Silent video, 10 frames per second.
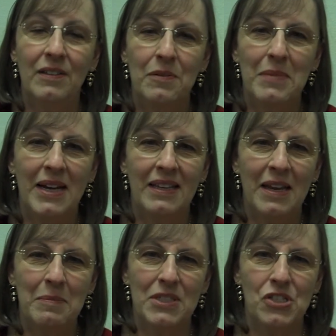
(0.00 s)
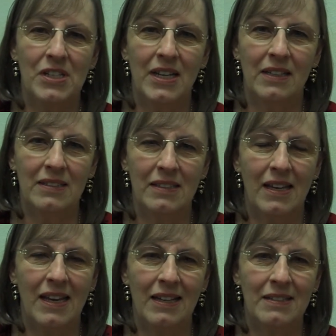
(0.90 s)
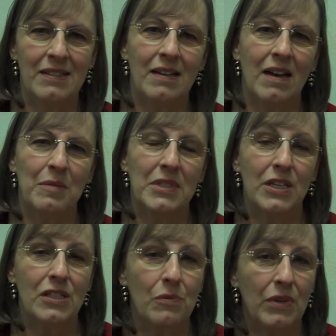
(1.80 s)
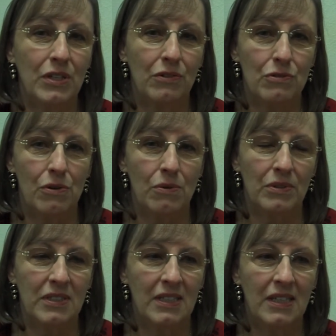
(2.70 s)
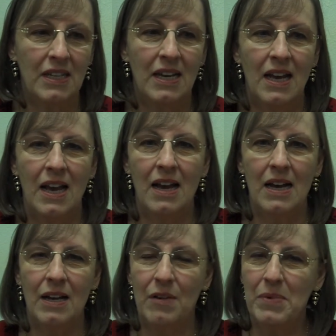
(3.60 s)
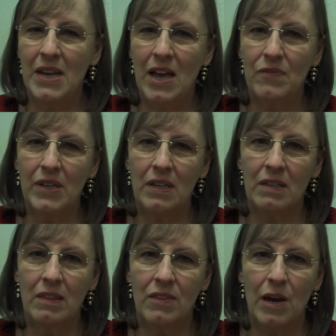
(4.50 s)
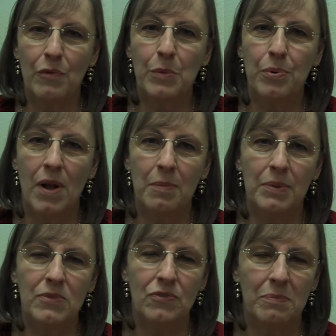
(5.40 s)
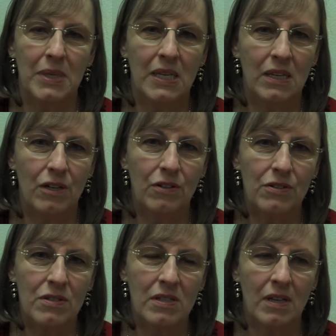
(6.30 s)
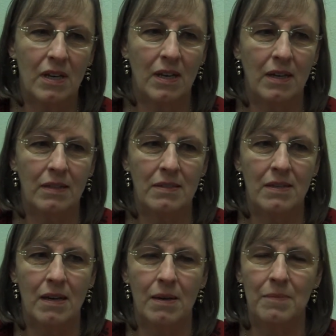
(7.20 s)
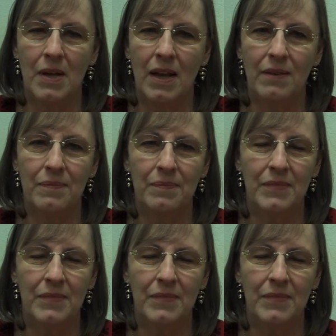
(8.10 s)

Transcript: Hello, my name is Jeanette, and uh, I'm 61 years old. Uh, I've been having thyroid problems for many years, and um, I